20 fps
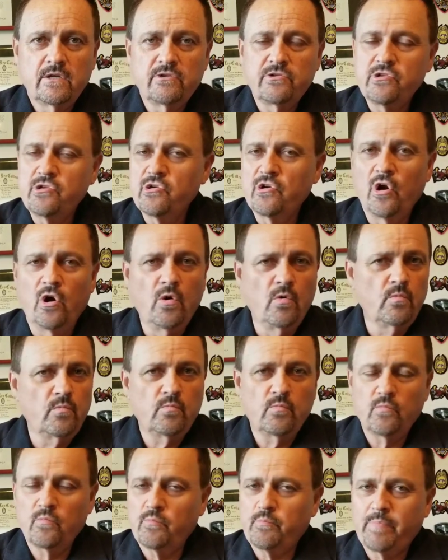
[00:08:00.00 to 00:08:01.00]
You don't
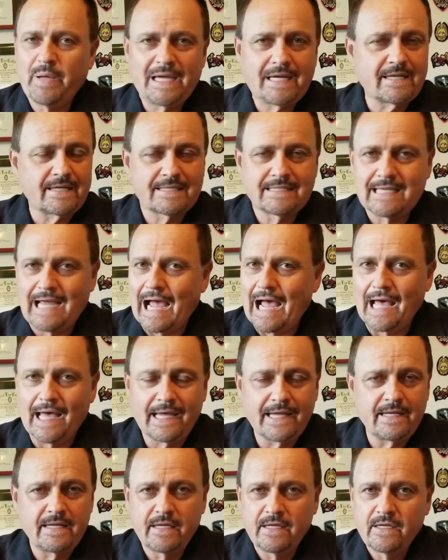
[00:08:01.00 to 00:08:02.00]
pick a
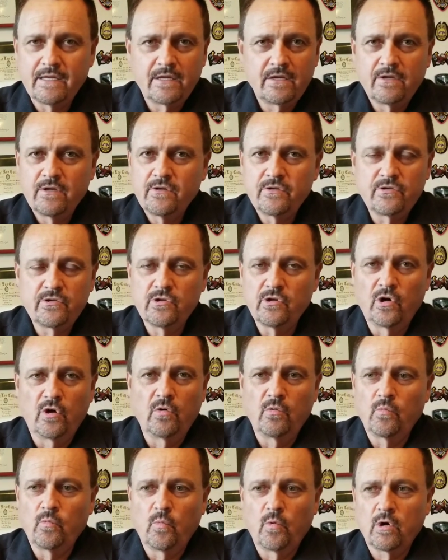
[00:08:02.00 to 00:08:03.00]
side. You
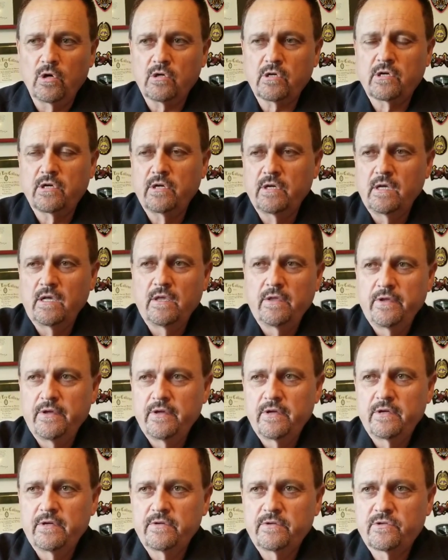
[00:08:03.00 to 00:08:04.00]
don't work
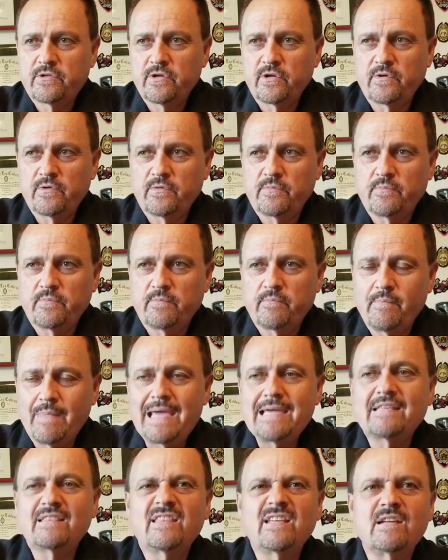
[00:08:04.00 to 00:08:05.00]
to
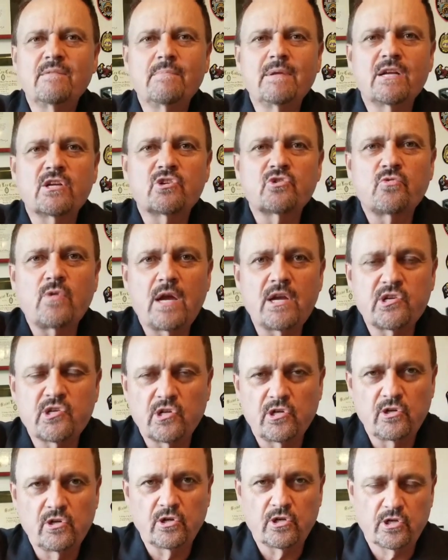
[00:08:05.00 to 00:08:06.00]
make the
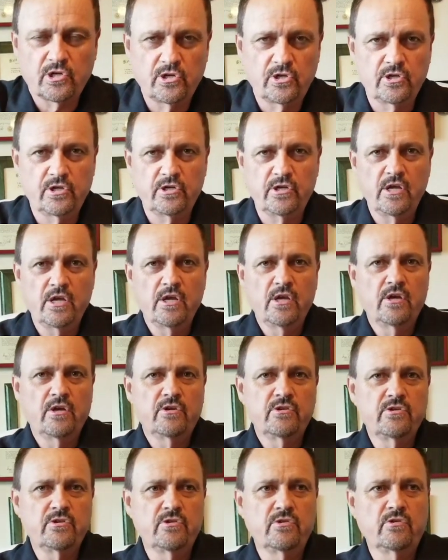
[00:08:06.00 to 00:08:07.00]
administration look good.
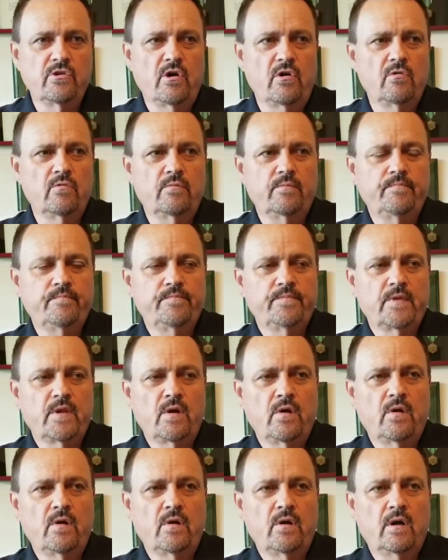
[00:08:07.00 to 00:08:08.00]
You don't
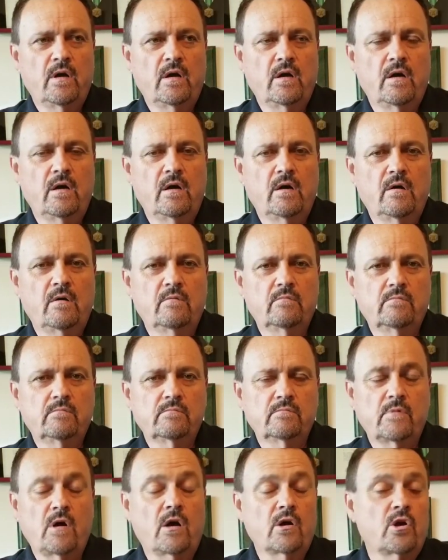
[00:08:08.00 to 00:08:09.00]
uh,
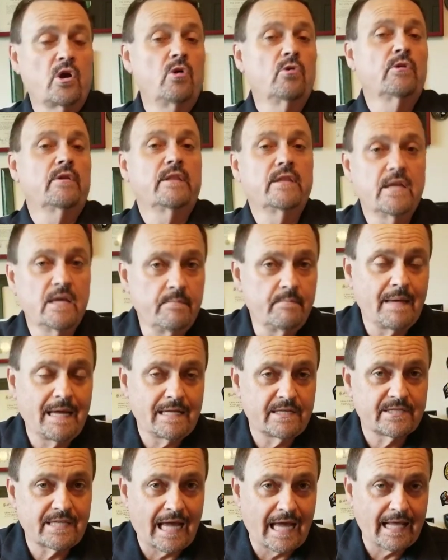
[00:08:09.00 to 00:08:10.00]
go to the inmate
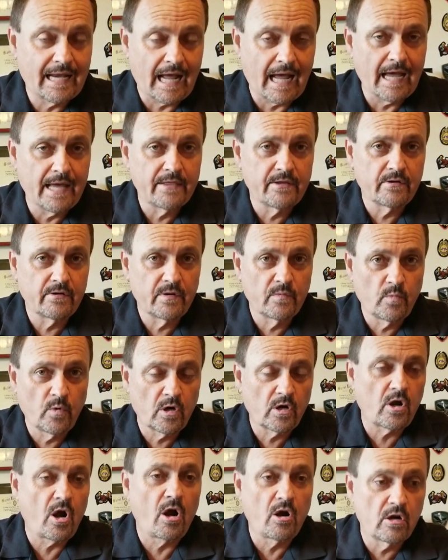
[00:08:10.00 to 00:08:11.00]
side either and
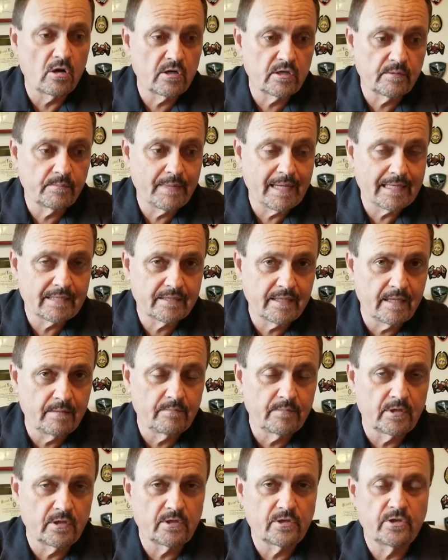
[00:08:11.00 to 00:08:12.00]
work hard to make
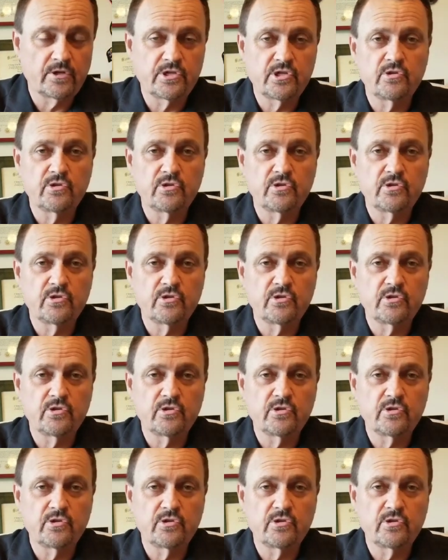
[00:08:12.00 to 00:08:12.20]
them look good.